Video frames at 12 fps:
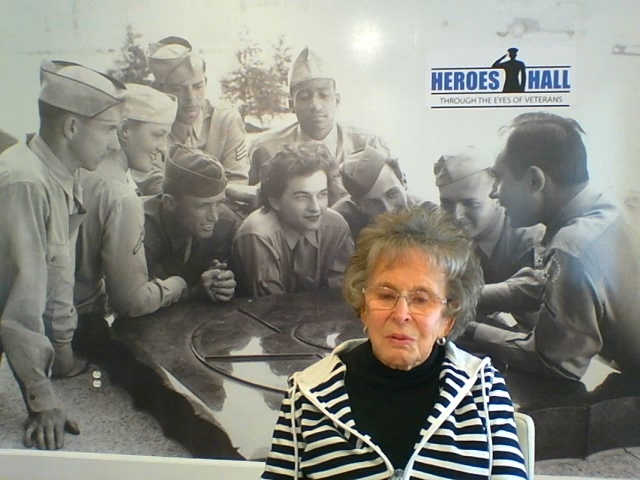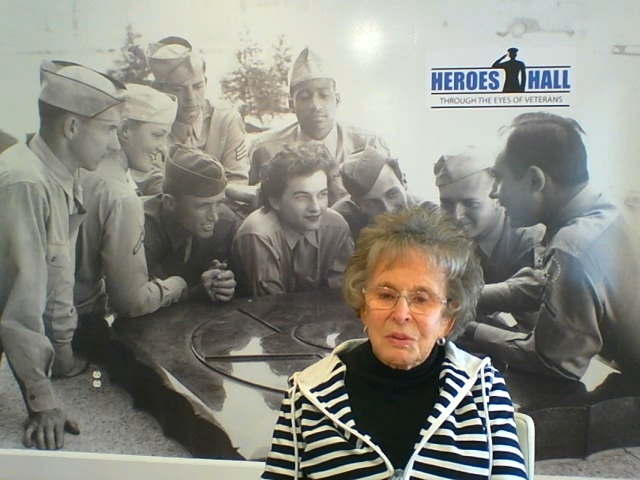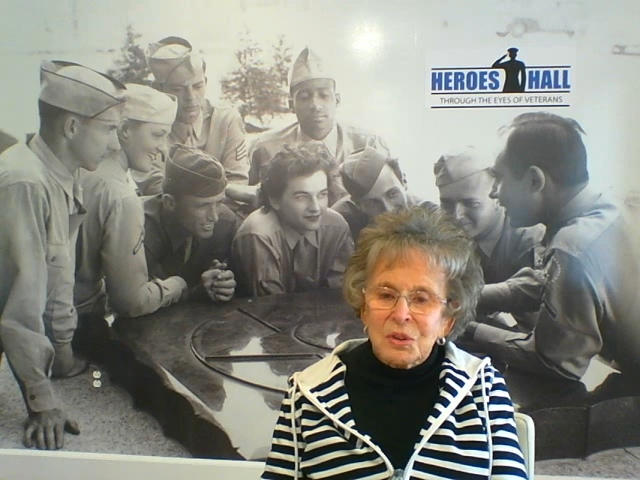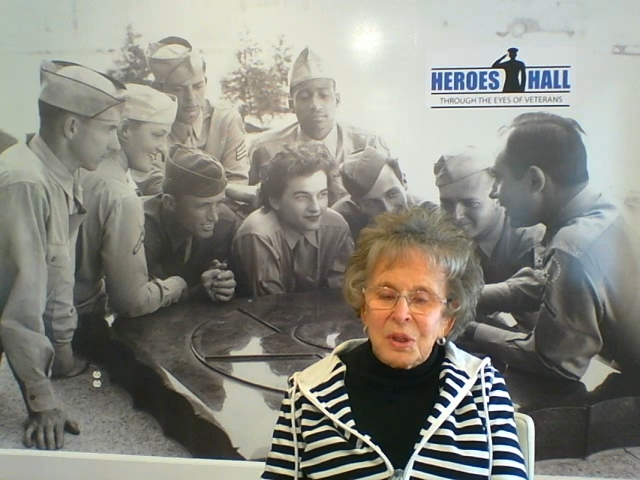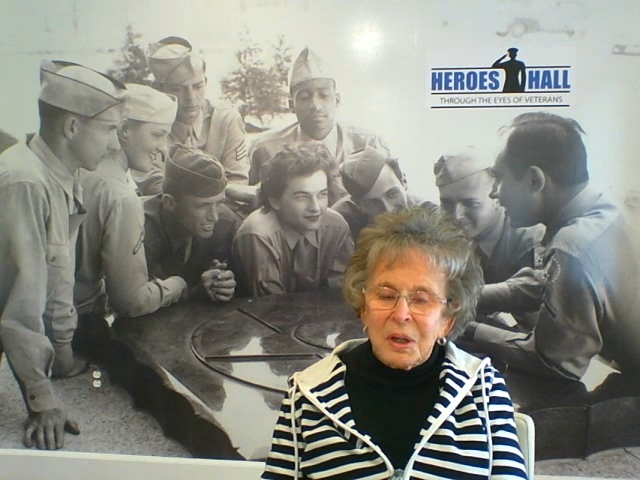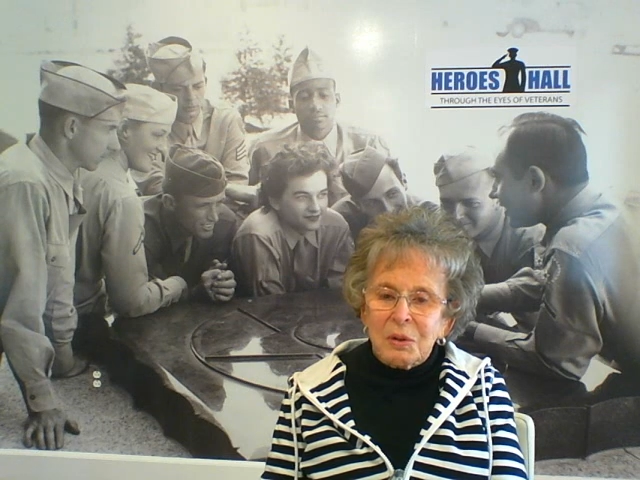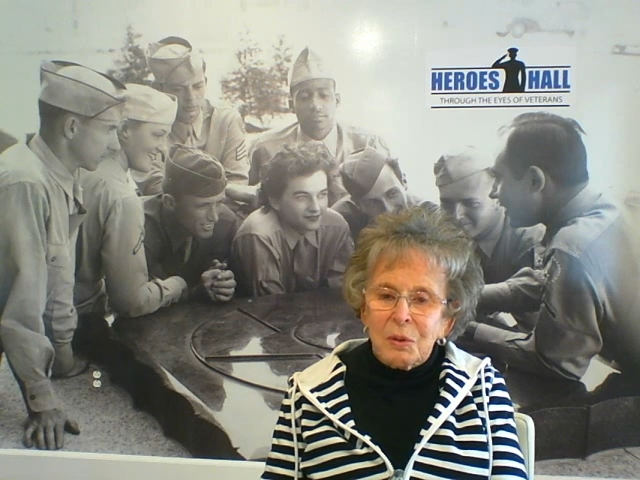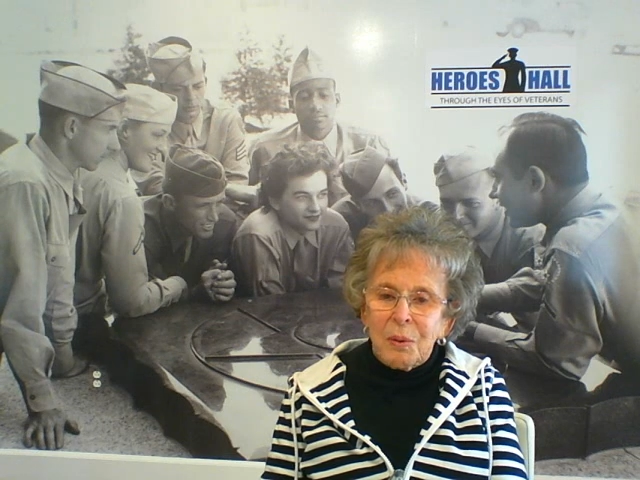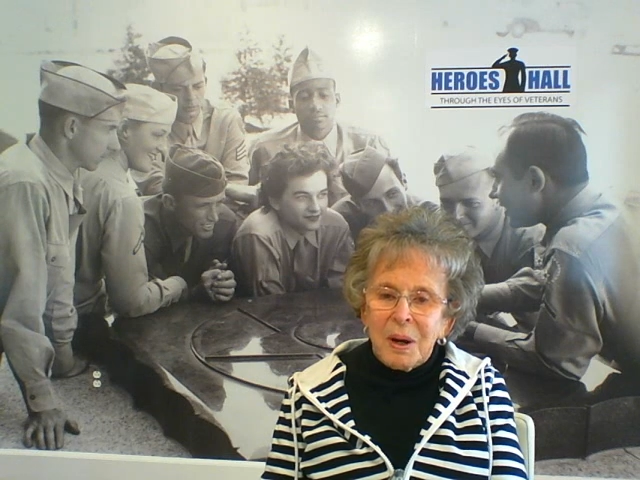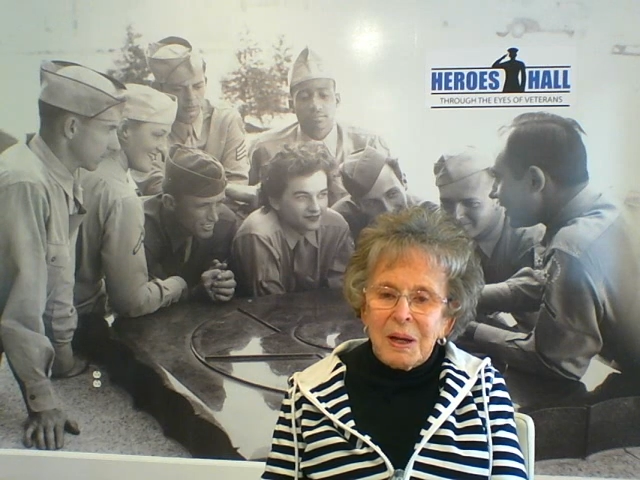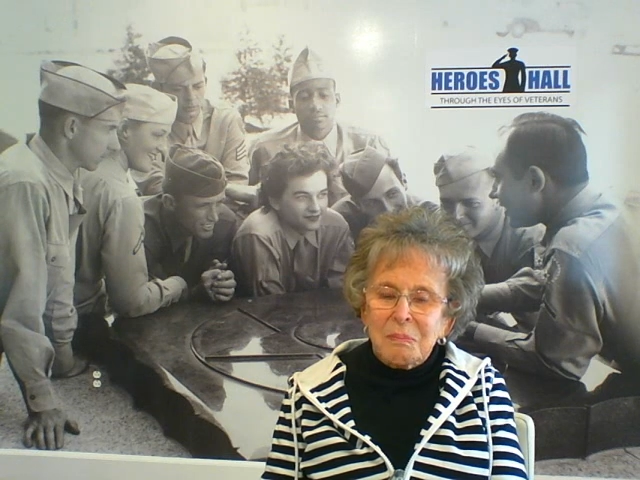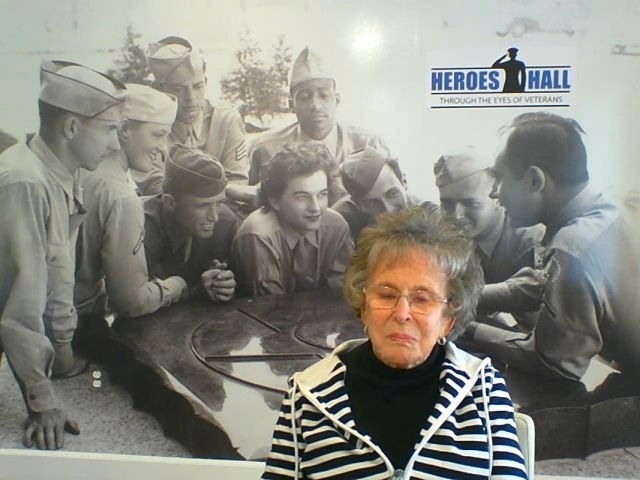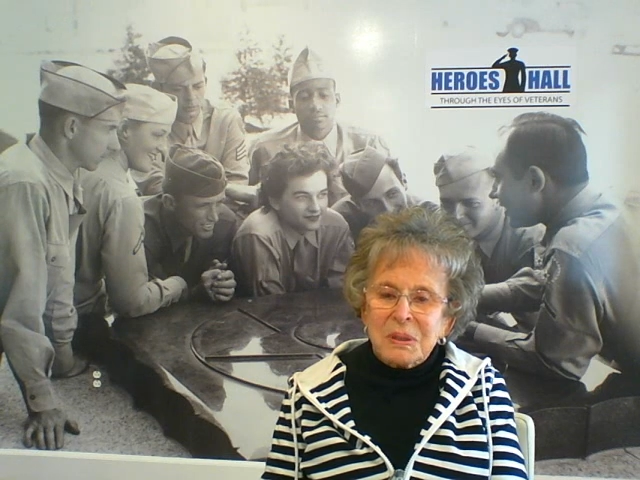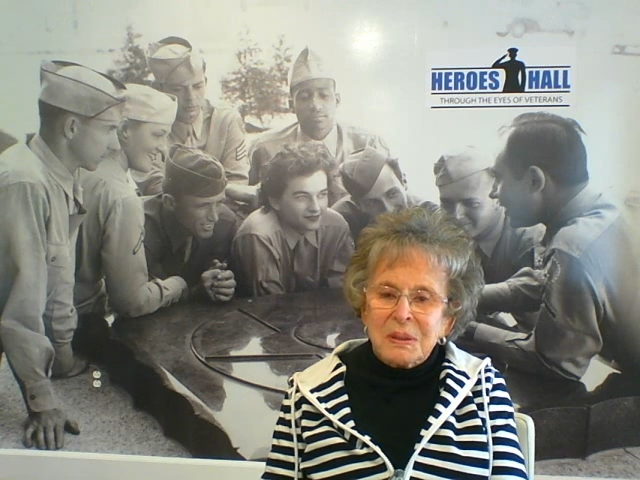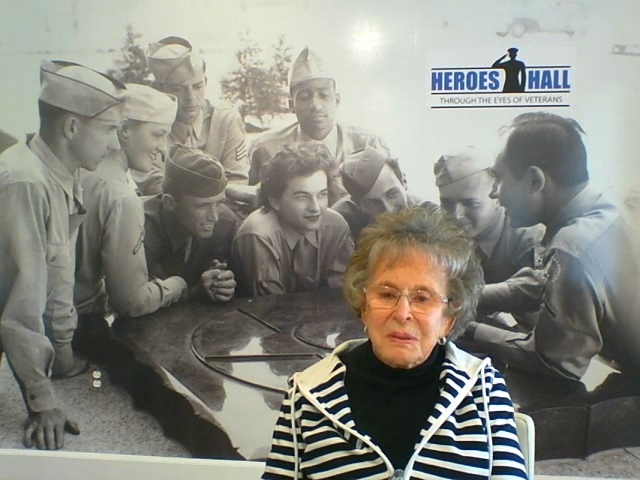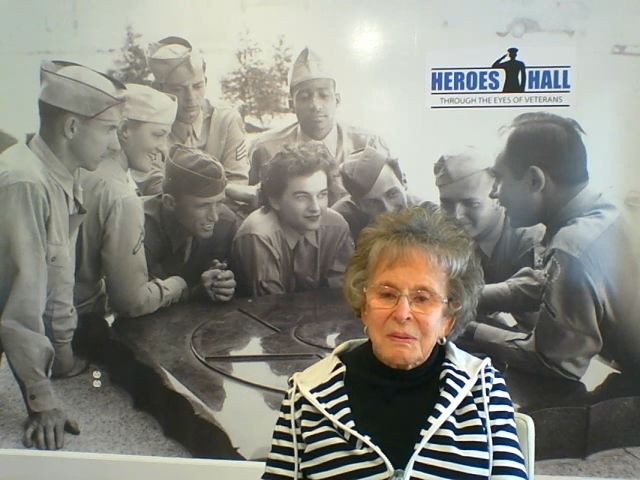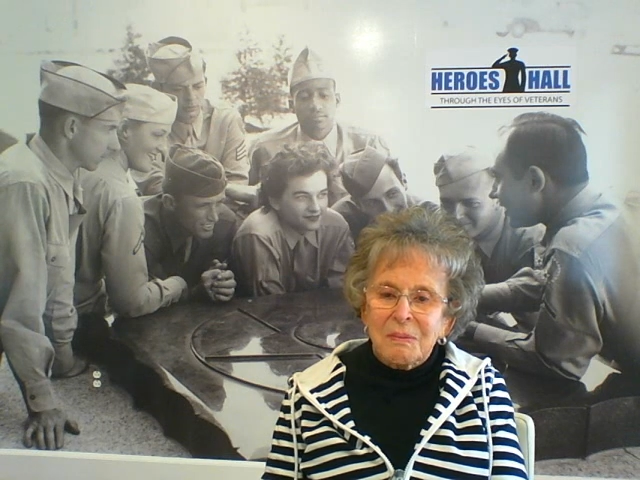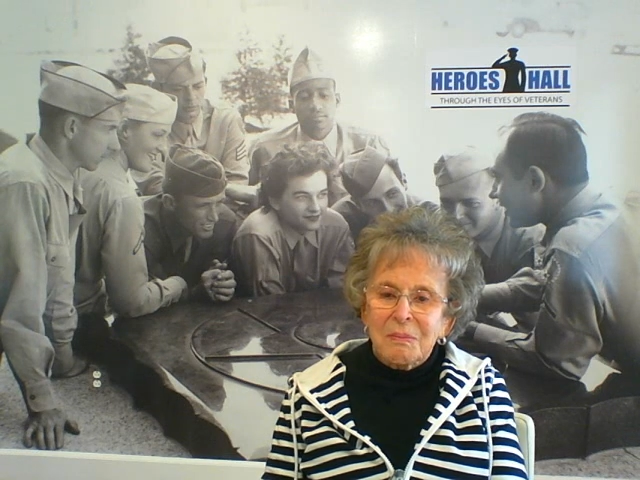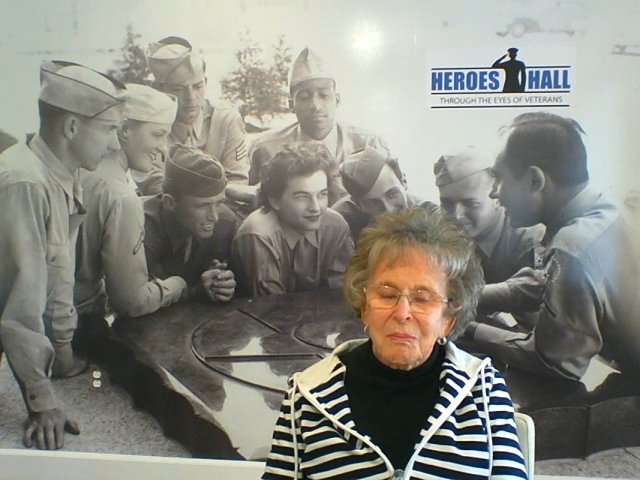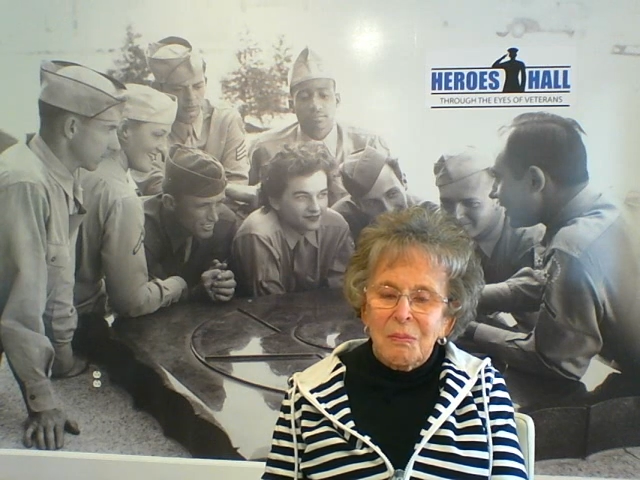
shot craps, and